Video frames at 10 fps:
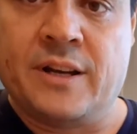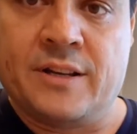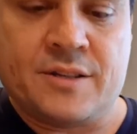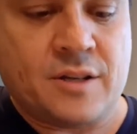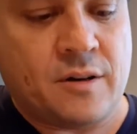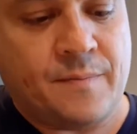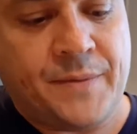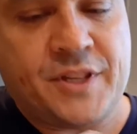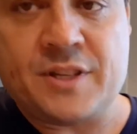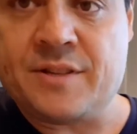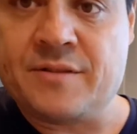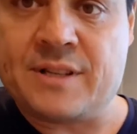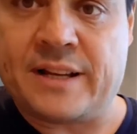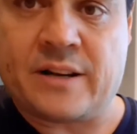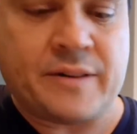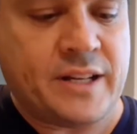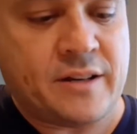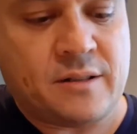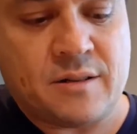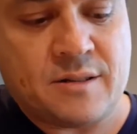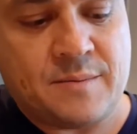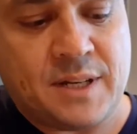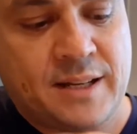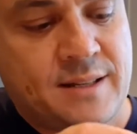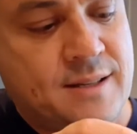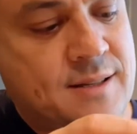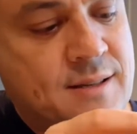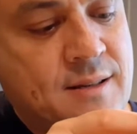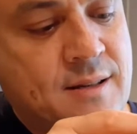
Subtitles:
So just use like a credit card or something like this.